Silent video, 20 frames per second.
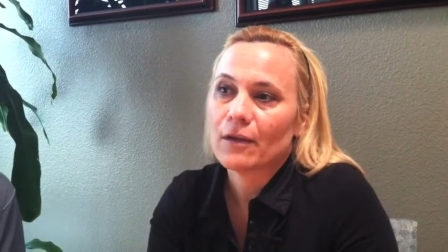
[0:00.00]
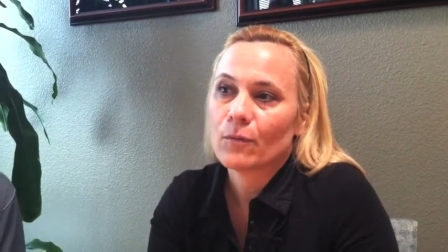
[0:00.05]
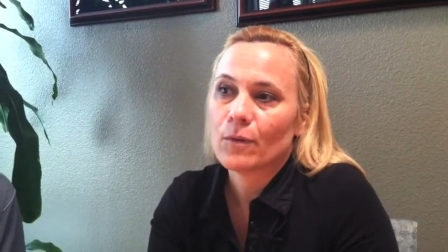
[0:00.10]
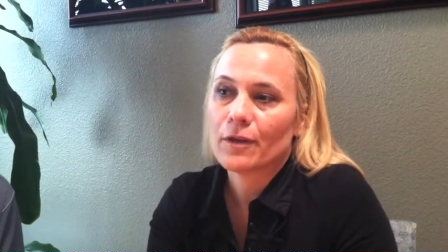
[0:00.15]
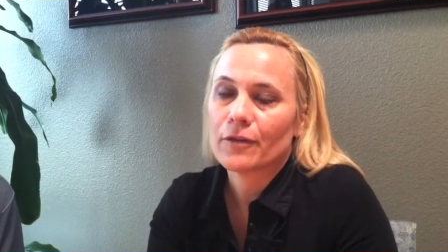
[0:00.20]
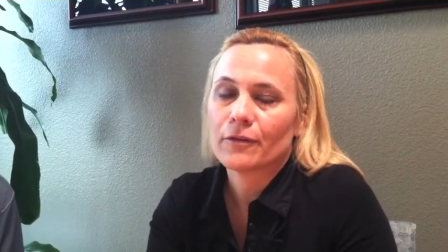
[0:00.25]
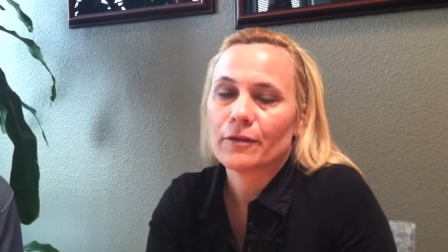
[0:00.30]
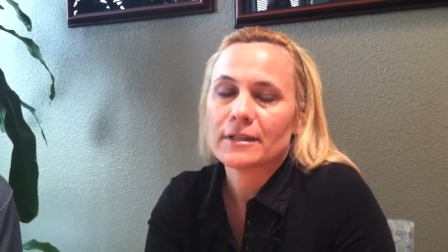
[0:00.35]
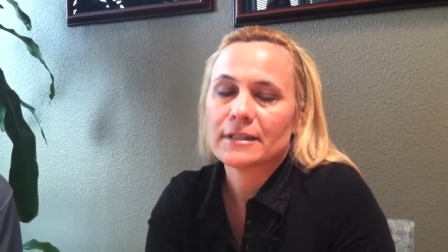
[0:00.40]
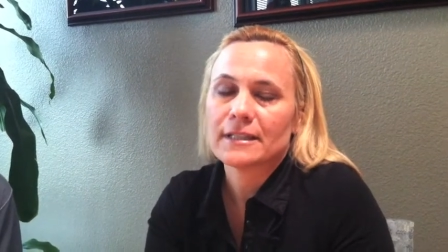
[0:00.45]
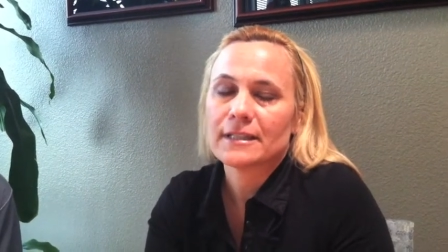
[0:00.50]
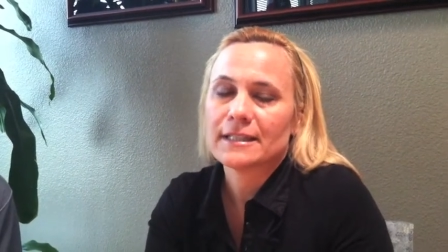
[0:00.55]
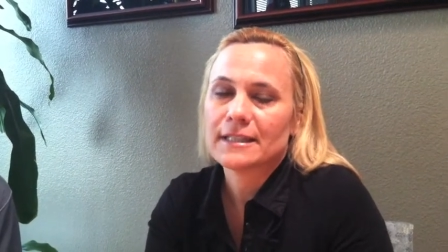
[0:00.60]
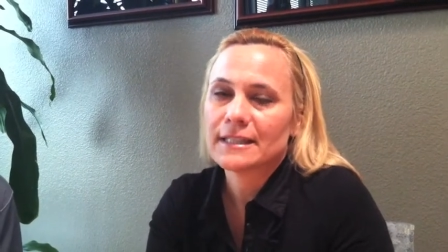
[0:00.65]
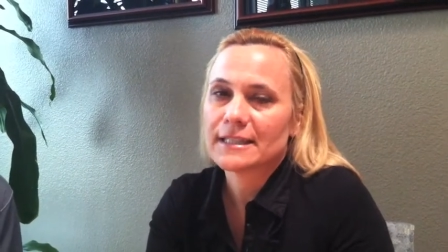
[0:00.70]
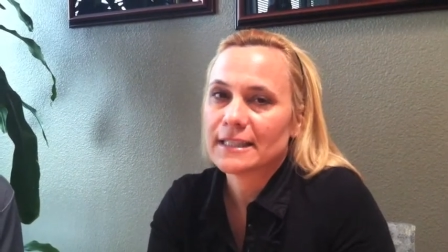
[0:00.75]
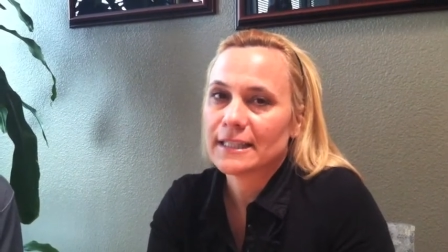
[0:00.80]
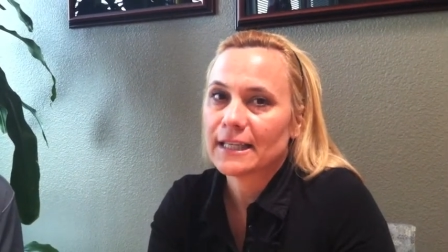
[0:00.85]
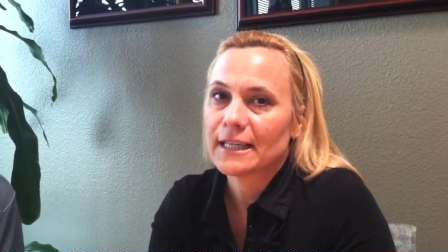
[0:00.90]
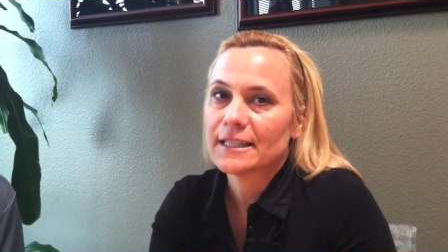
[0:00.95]
whether it's
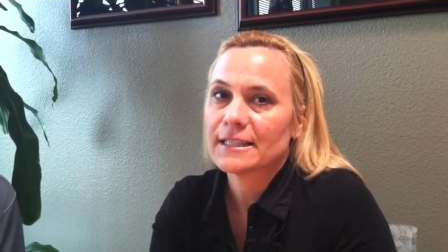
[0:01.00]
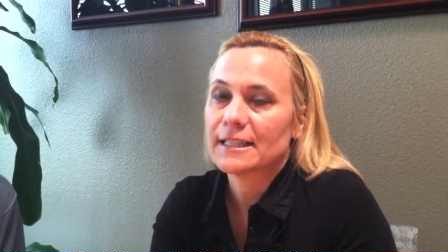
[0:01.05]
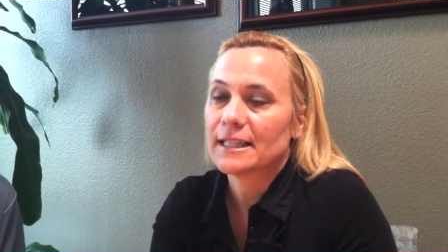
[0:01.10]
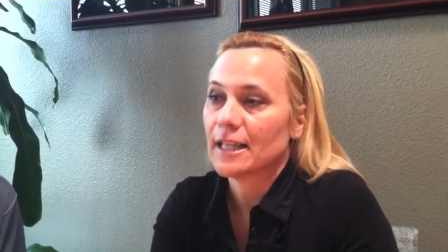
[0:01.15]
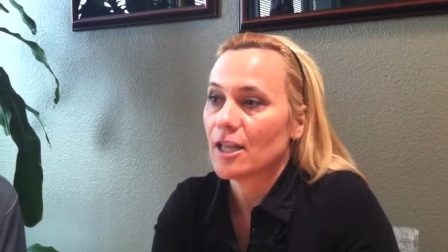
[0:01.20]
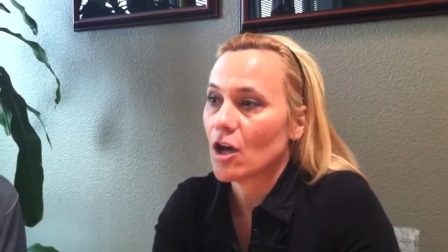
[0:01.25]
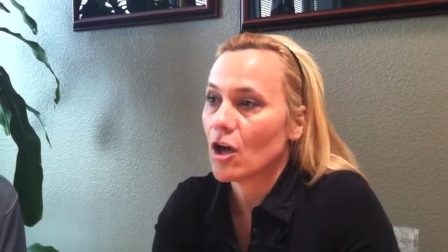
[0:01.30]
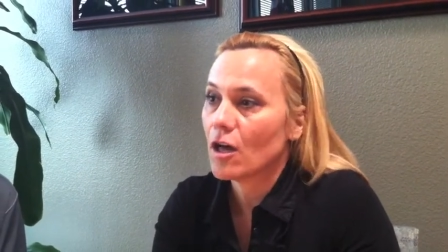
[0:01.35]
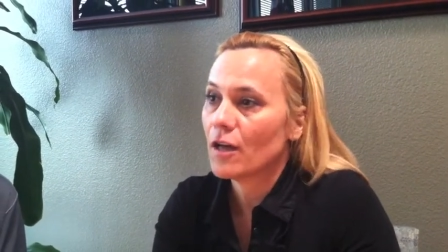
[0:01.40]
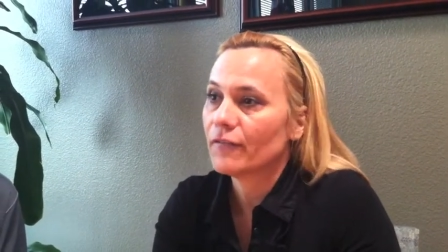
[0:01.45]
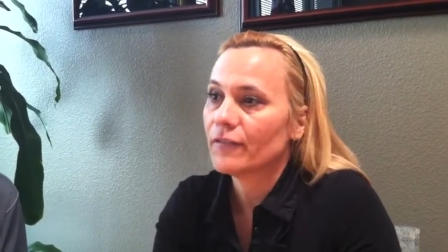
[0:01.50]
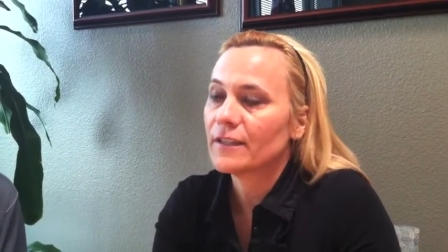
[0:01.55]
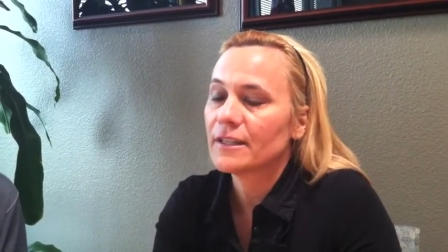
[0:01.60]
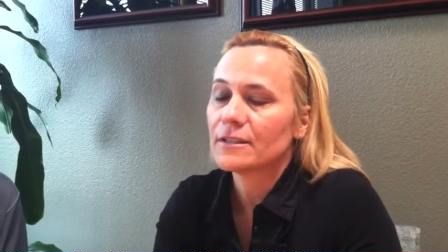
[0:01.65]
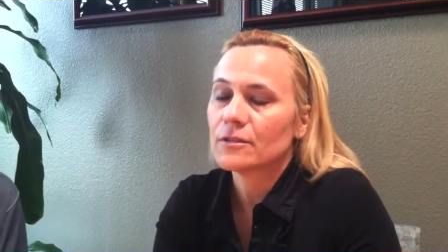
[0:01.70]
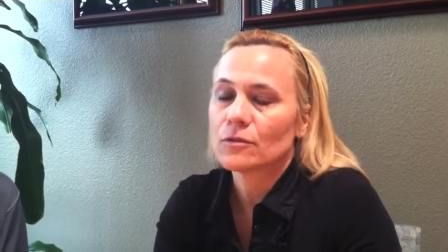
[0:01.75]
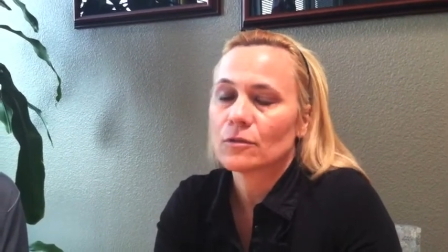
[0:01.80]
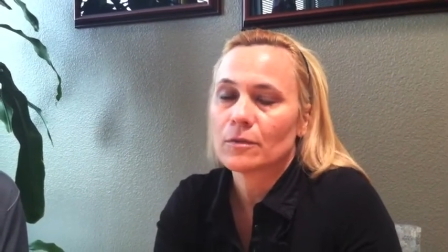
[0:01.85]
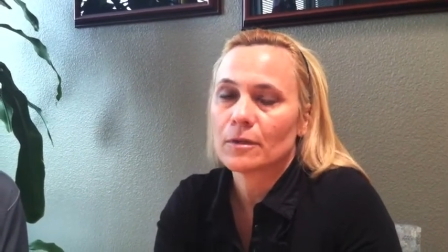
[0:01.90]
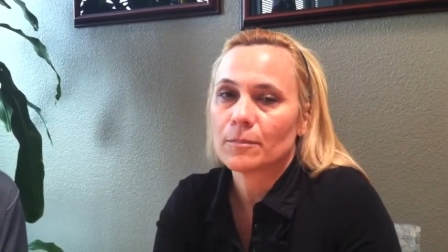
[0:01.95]
assisting us in the
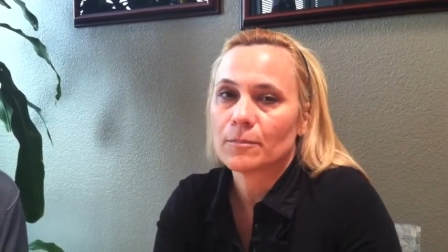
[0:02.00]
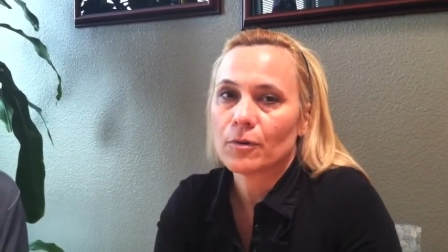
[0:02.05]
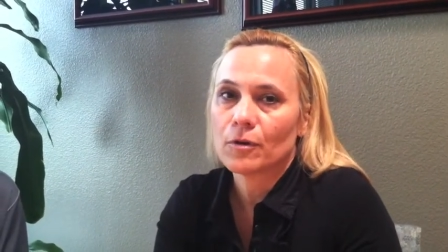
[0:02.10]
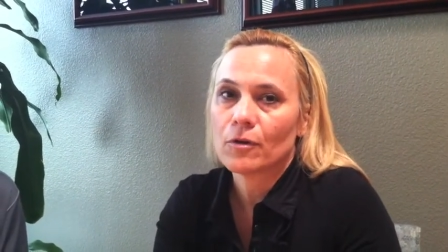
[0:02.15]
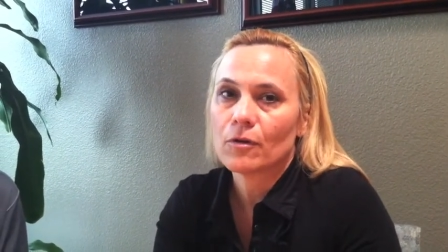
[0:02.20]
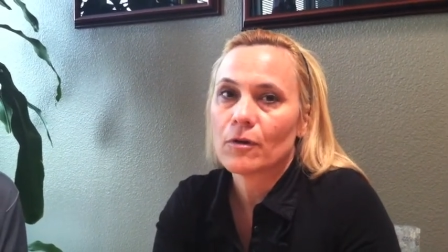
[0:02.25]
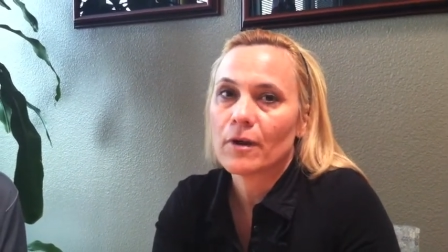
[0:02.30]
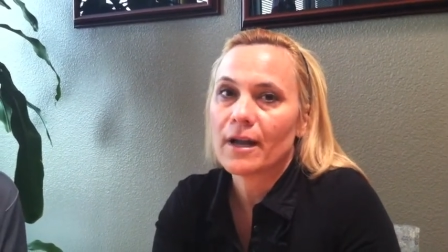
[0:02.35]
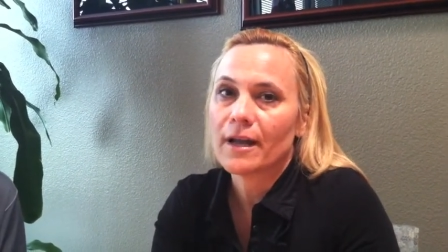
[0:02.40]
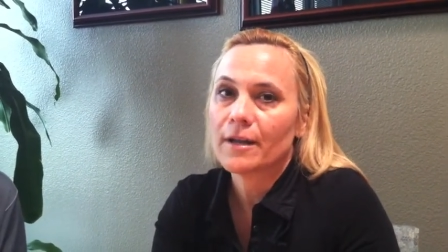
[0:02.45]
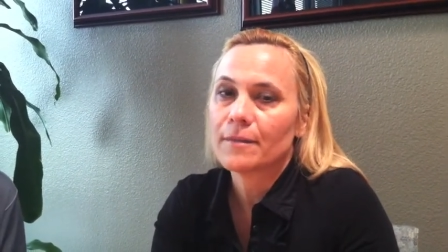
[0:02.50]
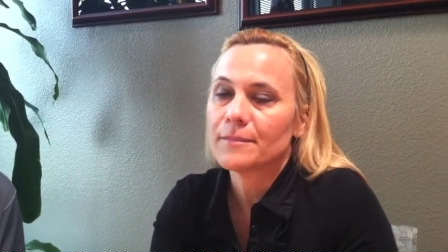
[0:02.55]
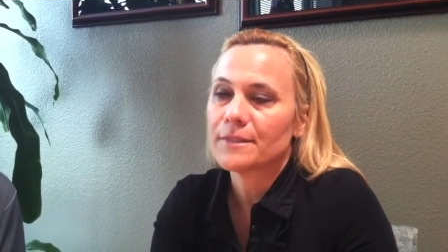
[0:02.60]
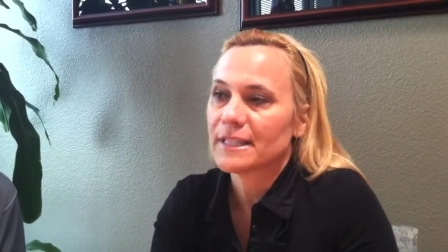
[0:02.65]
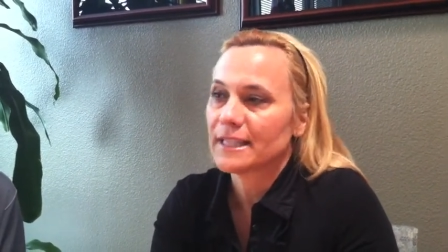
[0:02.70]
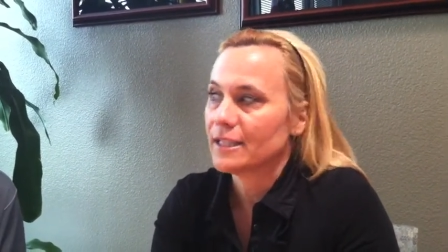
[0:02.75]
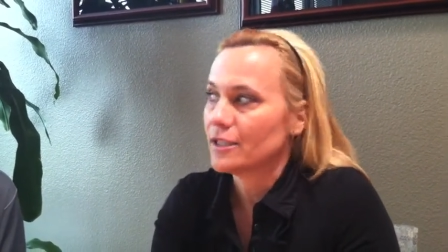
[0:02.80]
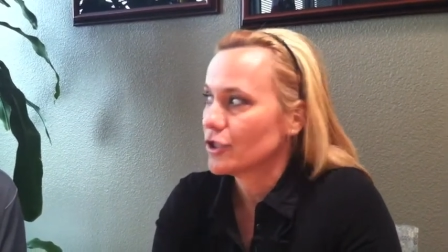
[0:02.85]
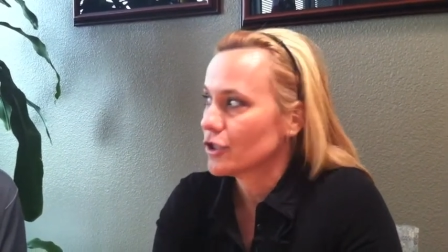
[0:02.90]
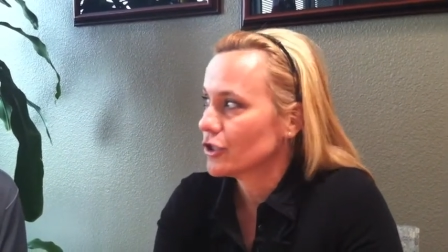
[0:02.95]
office or with programs,
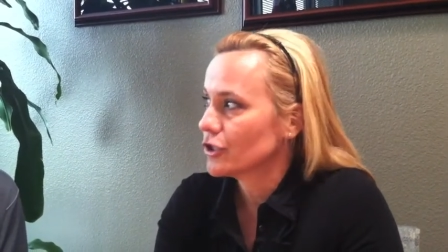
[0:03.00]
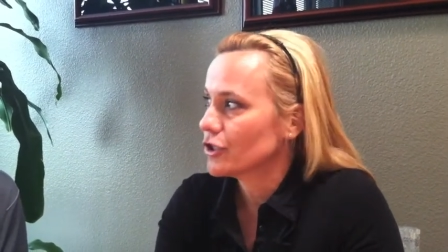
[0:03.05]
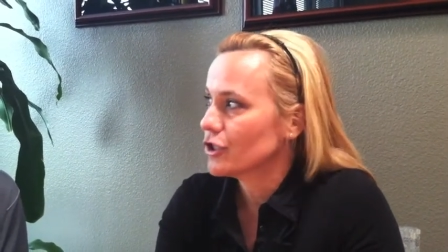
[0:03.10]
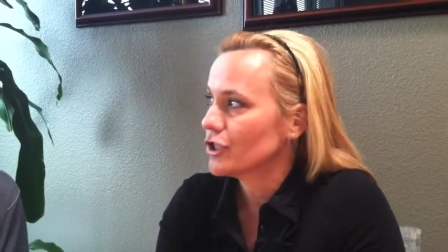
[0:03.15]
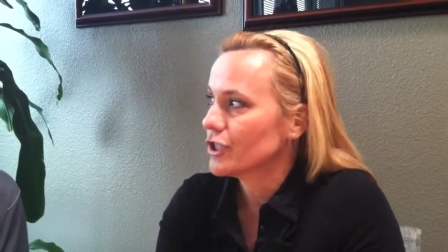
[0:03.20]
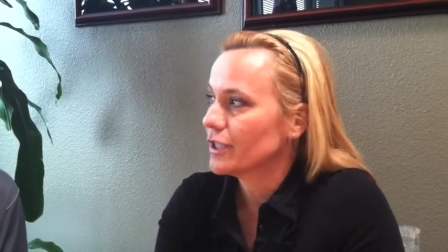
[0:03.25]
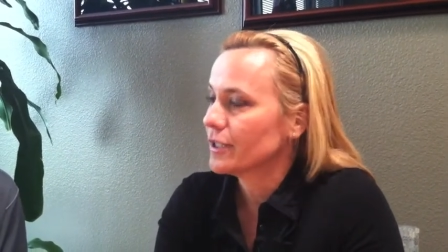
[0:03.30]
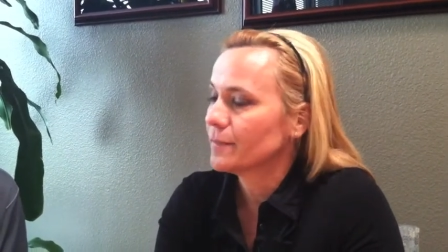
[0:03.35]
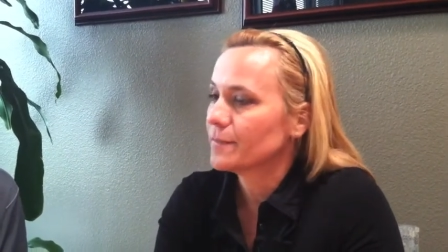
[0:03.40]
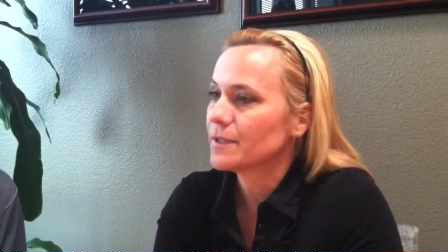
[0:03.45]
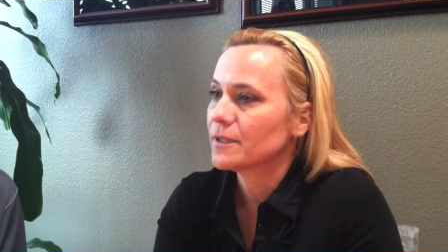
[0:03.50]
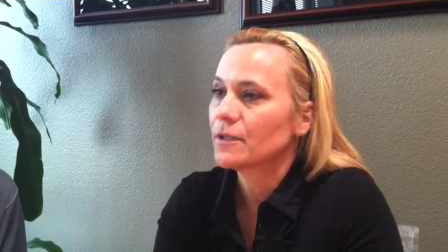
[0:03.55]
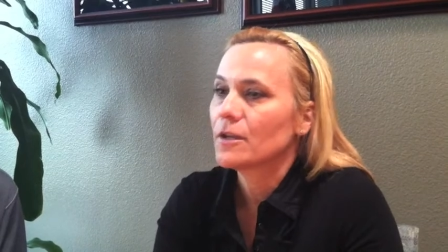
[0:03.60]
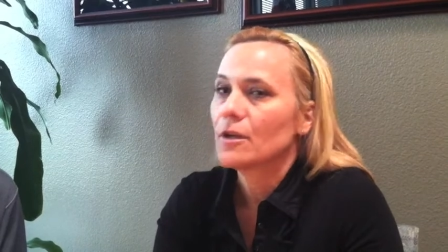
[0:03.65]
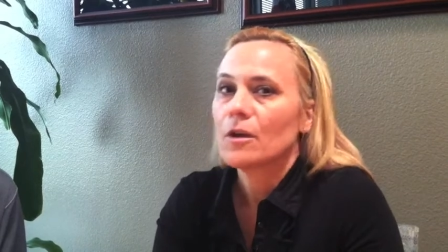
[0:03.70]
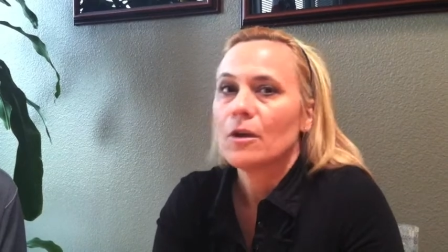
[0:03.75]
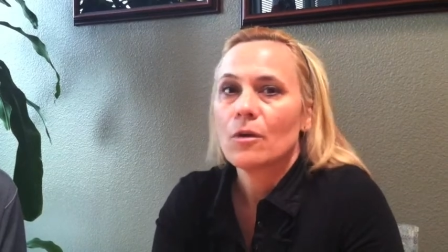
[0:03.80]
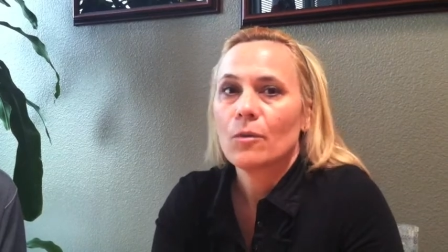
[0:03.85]
internships.